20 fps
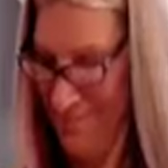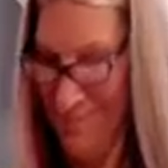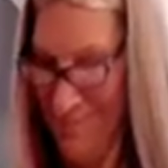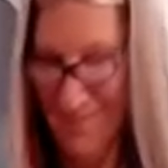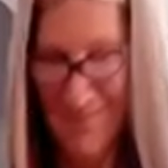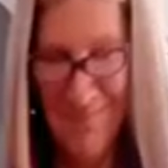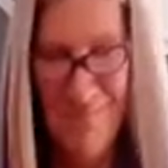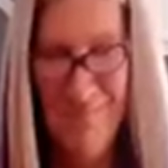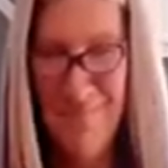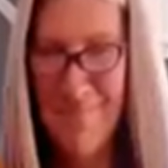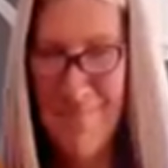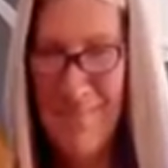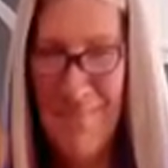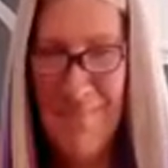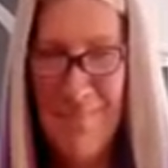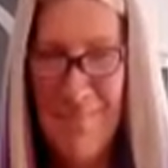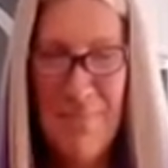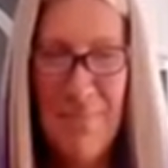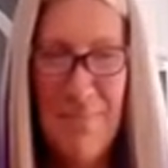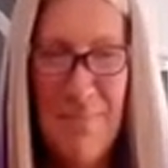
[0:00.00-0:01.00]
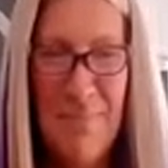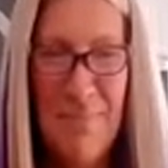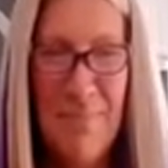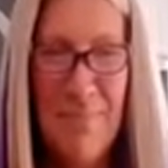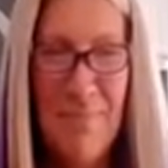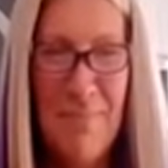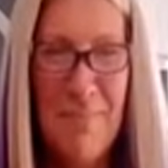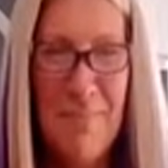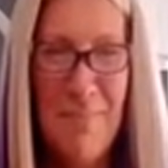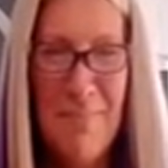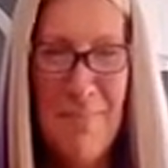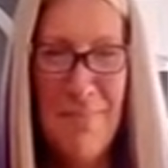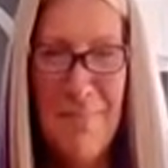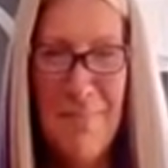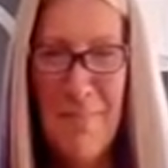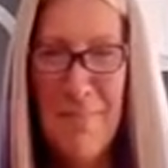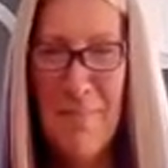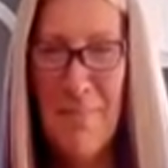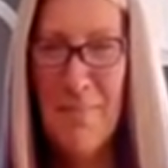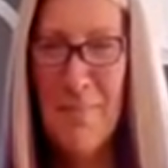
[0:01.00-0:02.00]

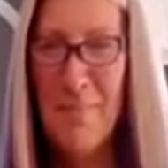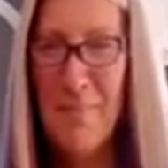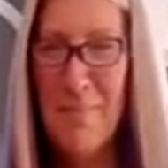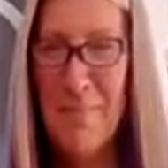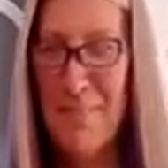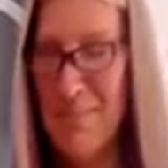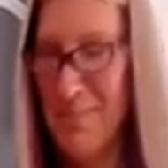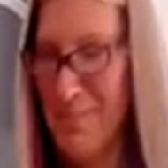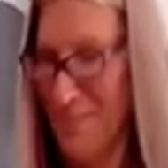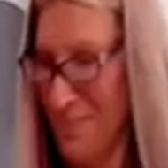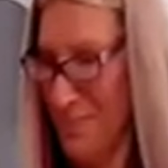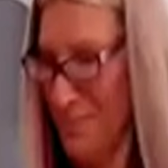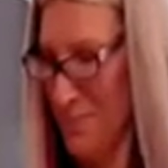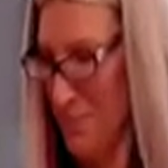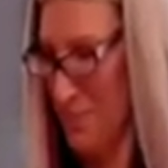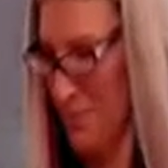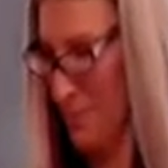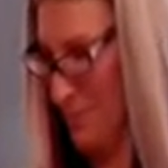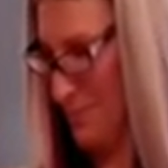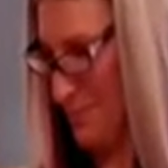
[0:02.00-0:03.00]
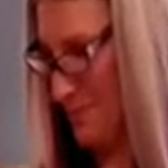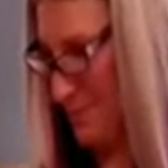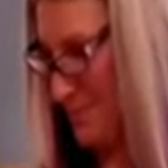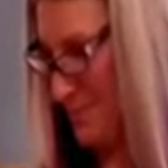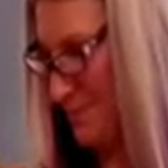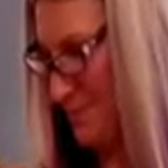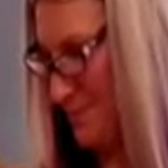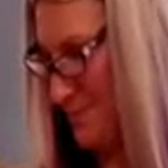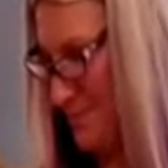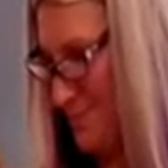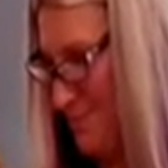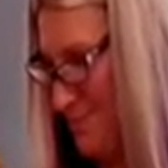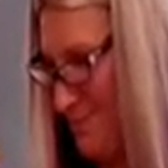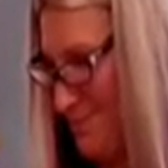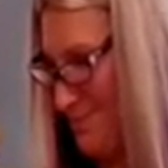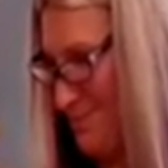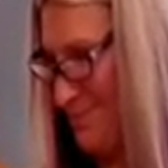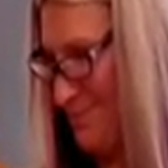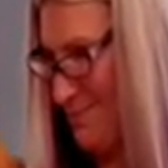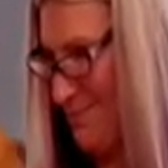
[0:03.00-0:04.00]

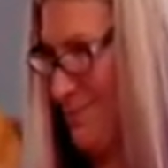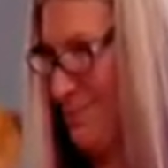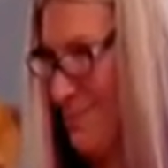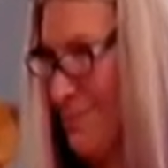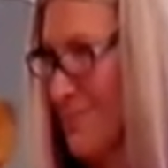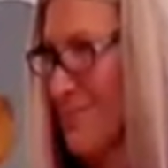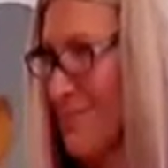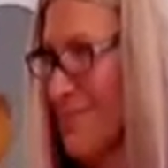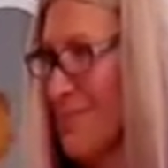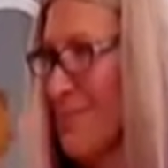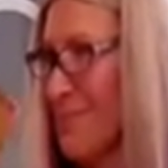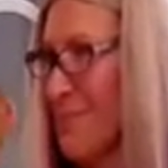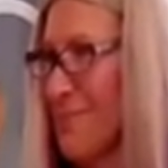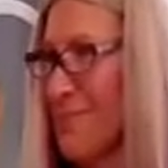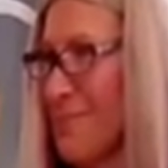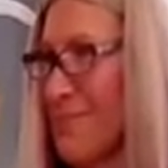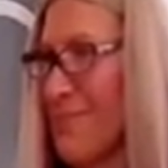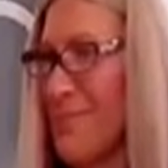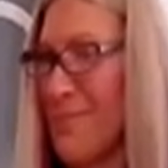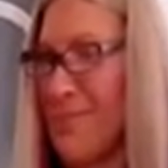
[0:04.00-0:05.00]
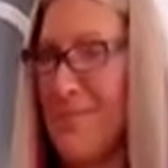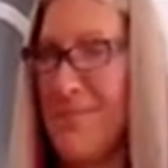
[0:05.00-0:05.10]
No words are spoken by the person on screen.